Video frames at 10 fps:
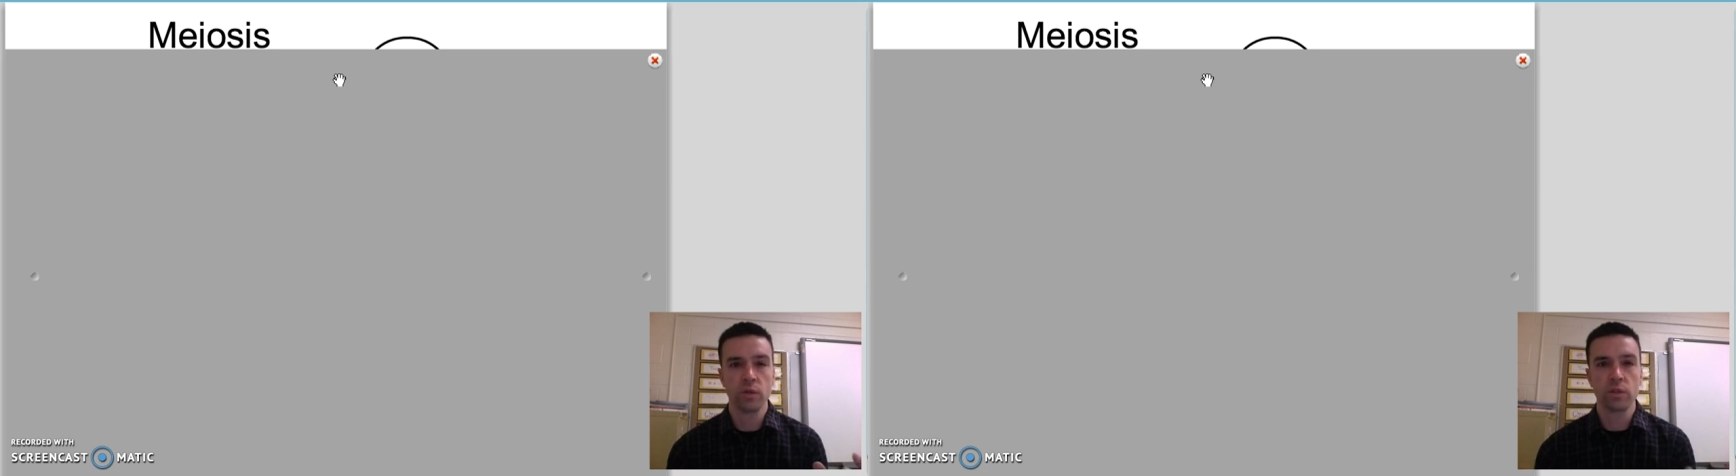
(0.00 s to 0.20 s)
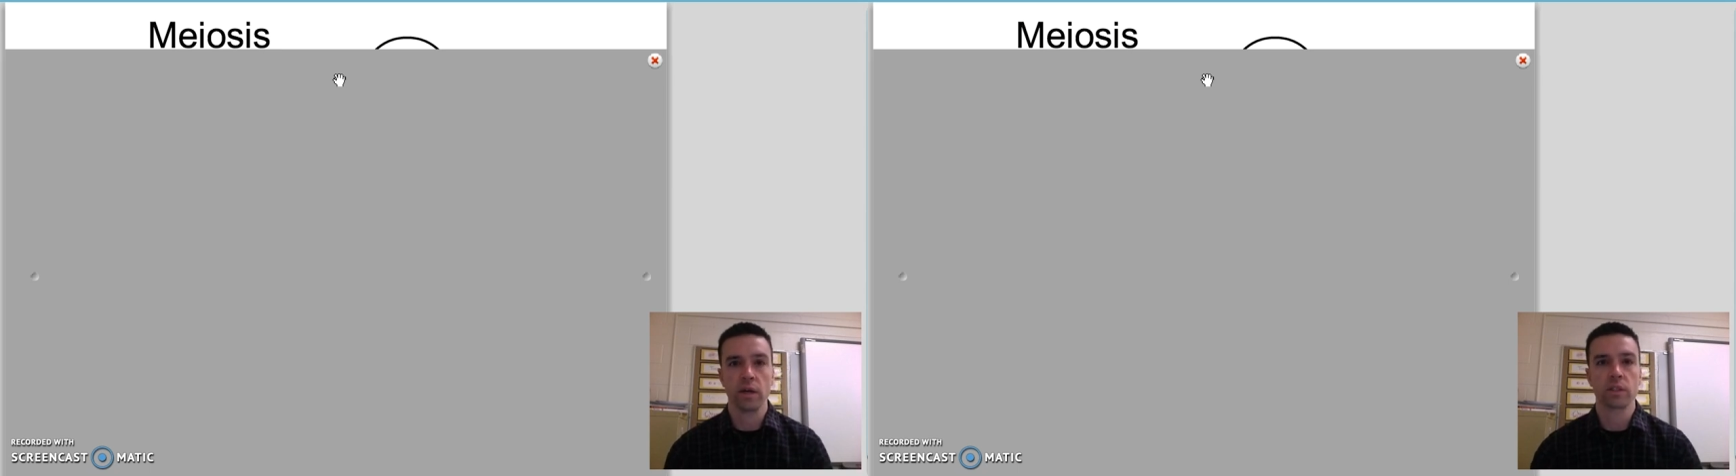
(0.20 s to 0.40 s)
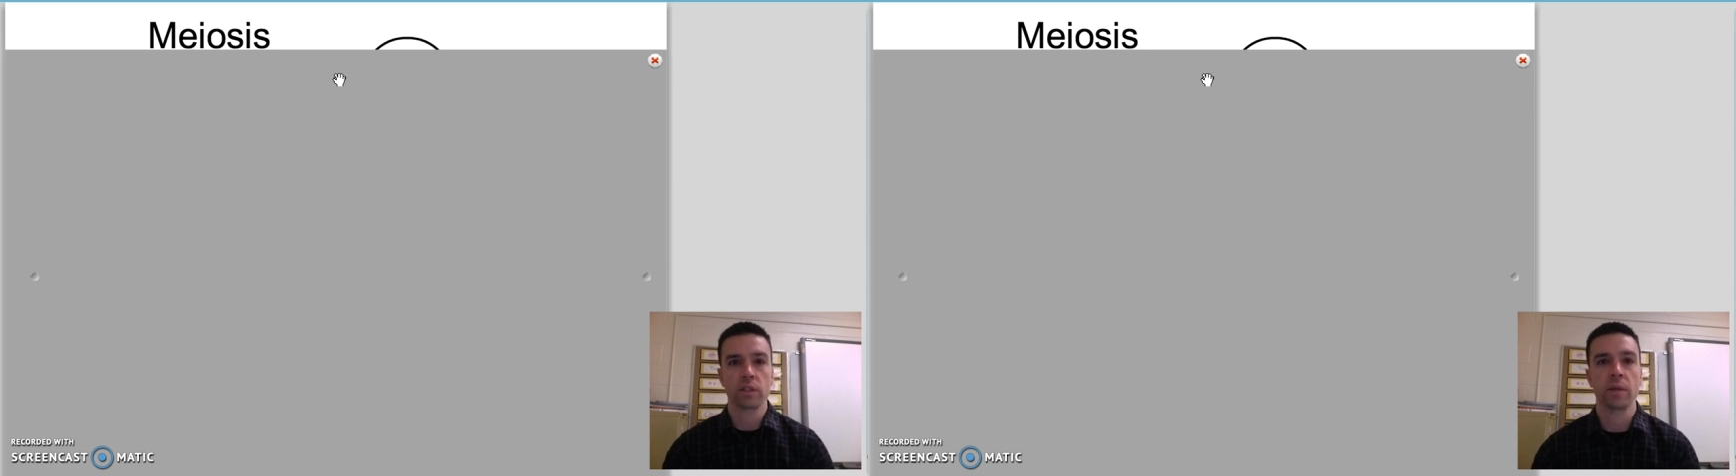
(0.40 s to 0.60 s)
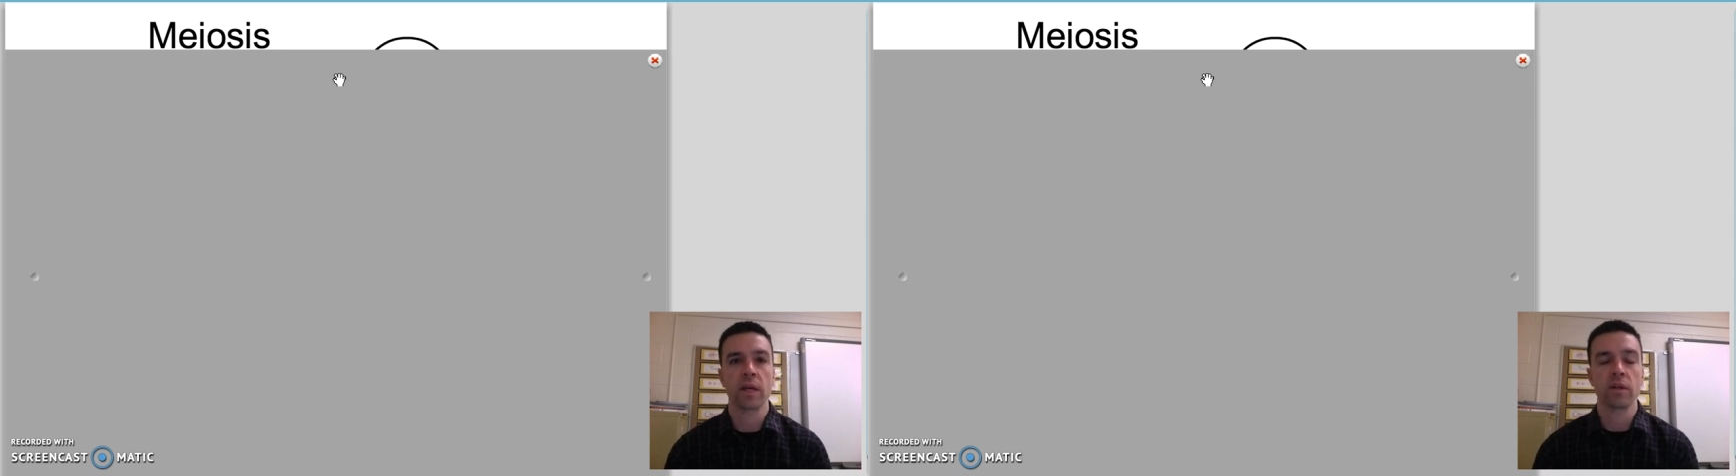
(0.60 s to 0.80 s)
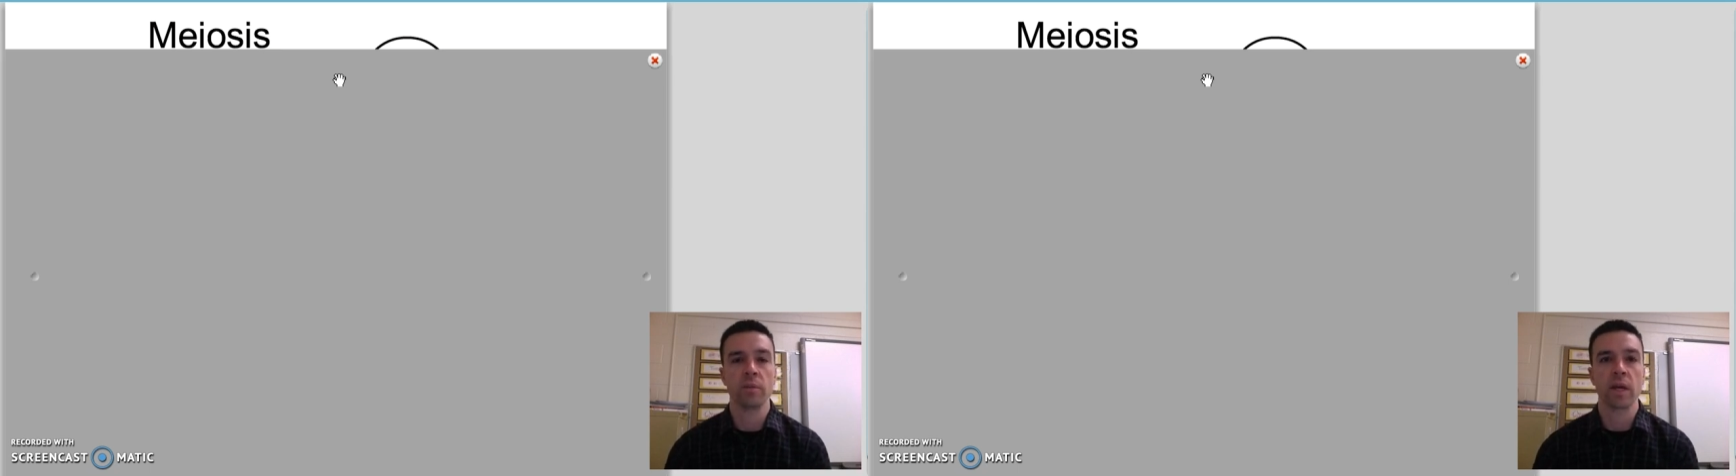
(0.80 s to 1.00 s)
cells come
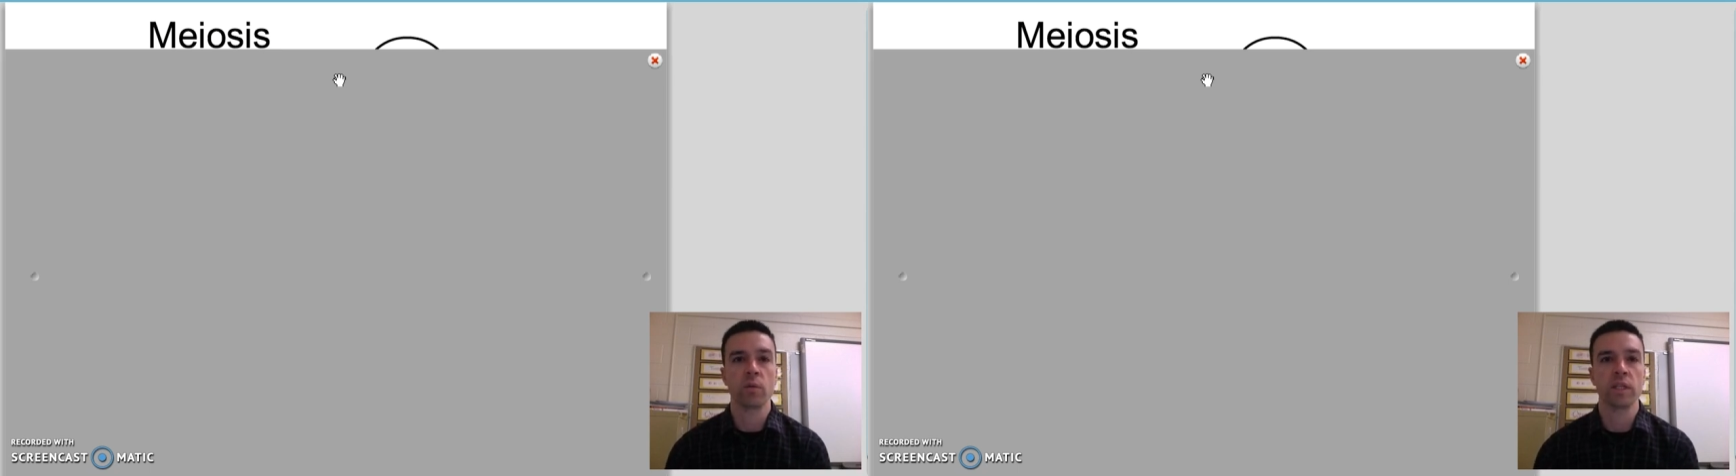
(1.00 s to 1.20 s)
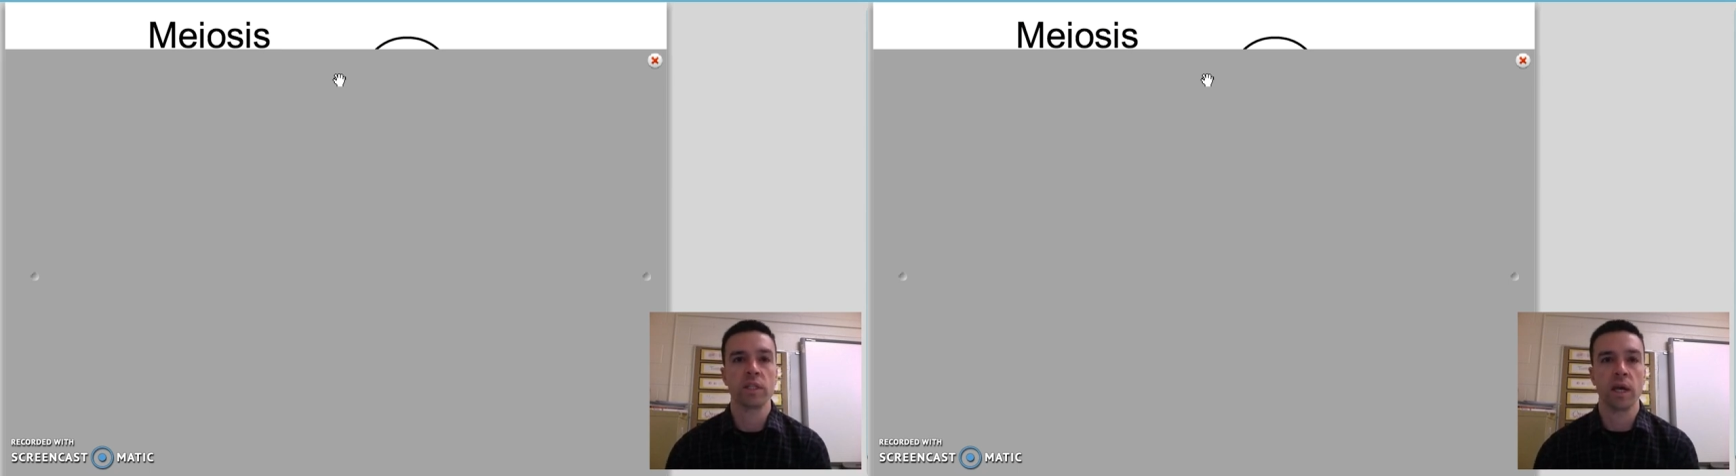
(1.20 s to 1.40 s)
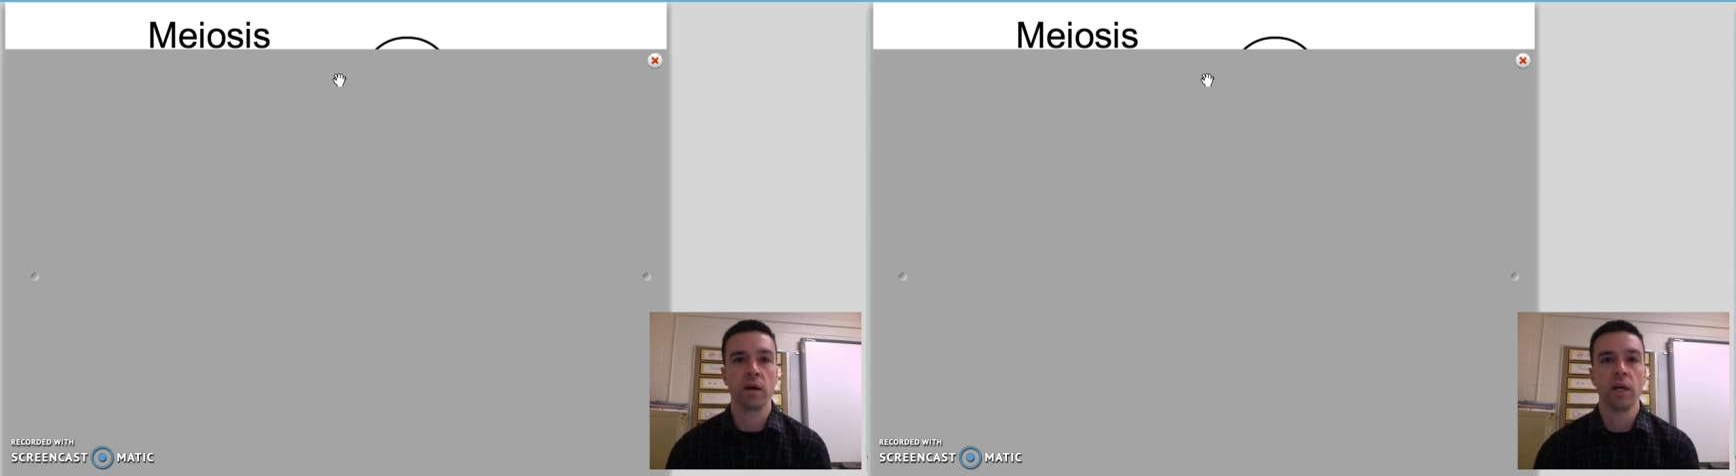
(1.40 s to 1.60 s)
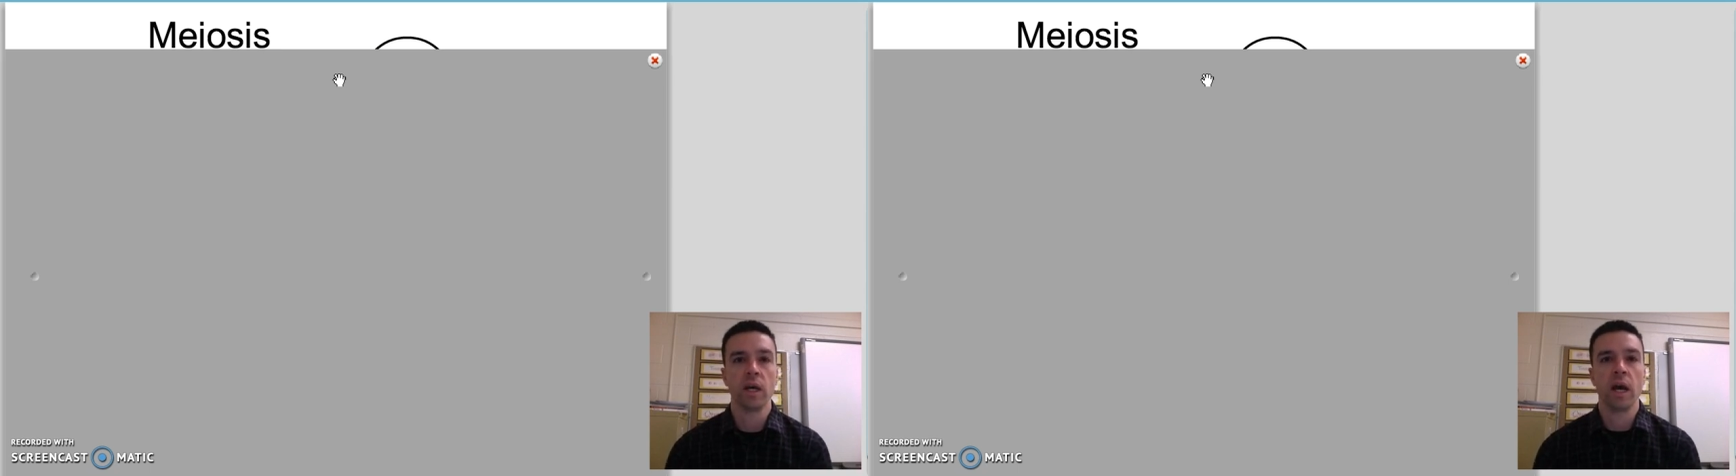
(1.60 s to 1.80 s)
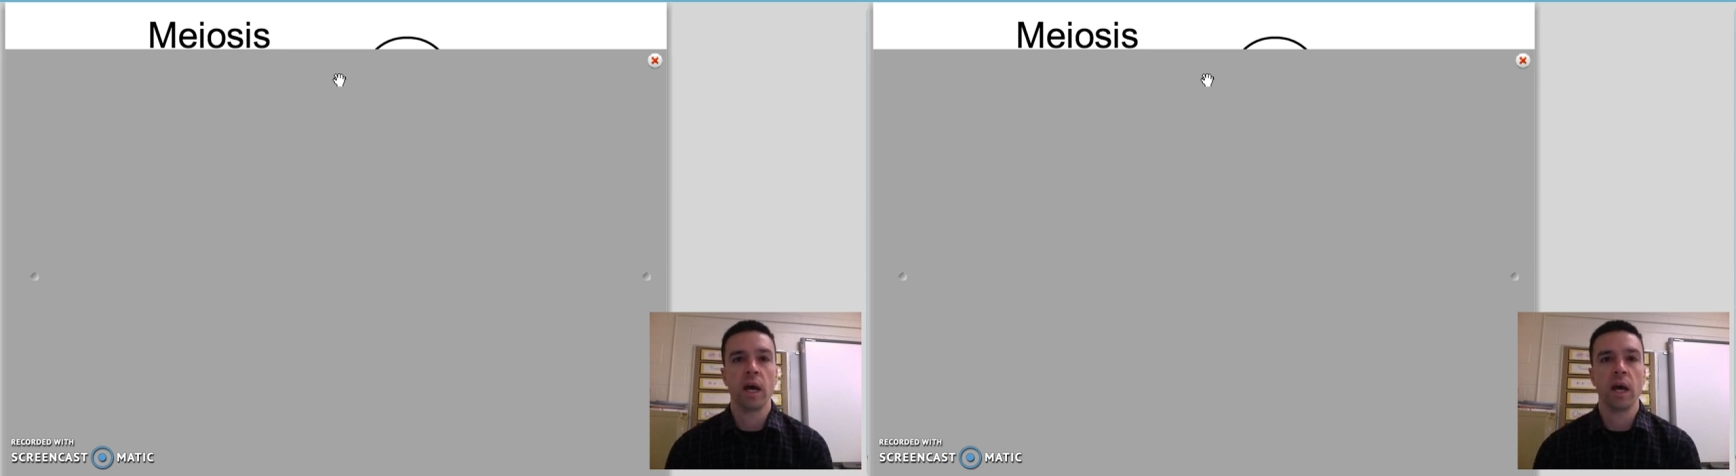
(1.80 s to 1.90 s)
together to make 1 cell.